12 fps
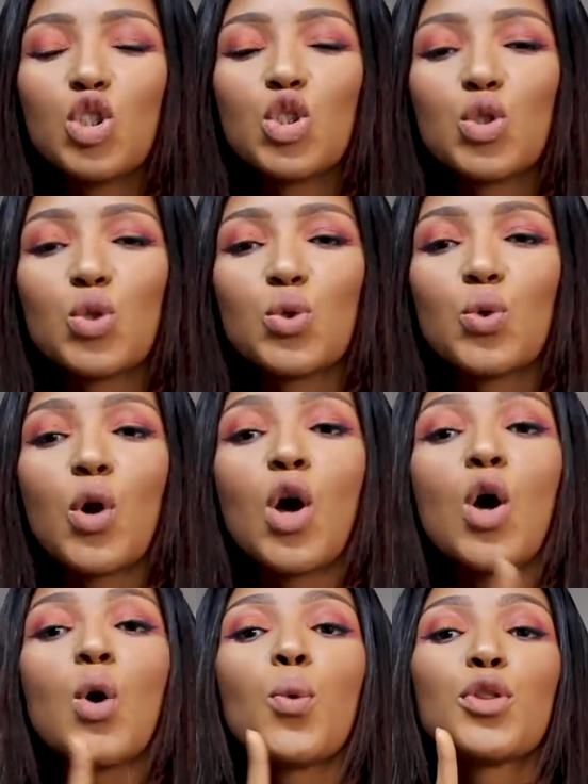do
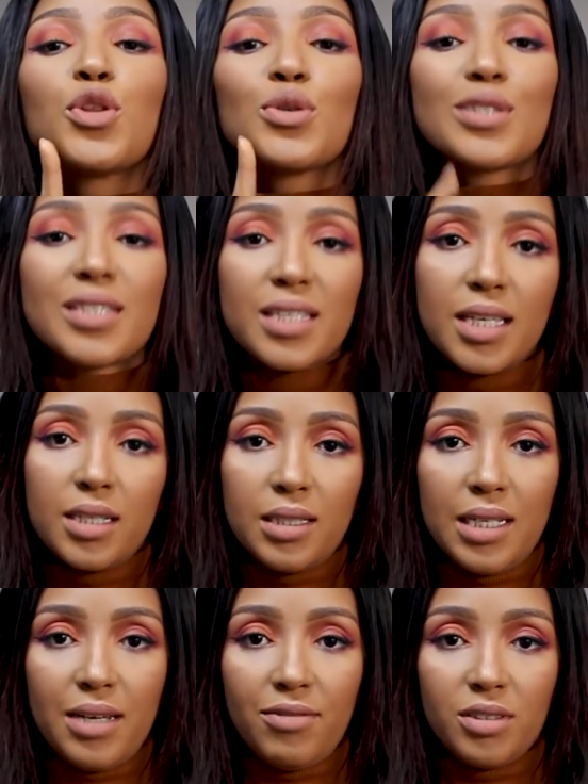with your skill
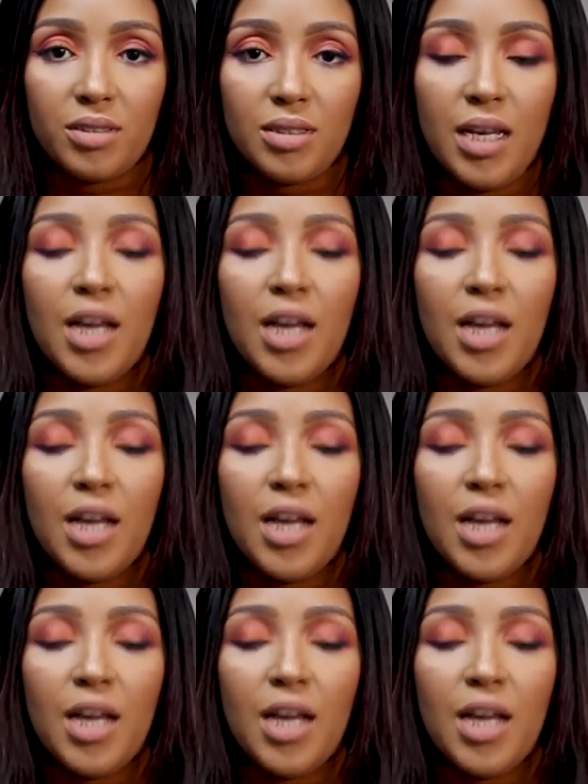level.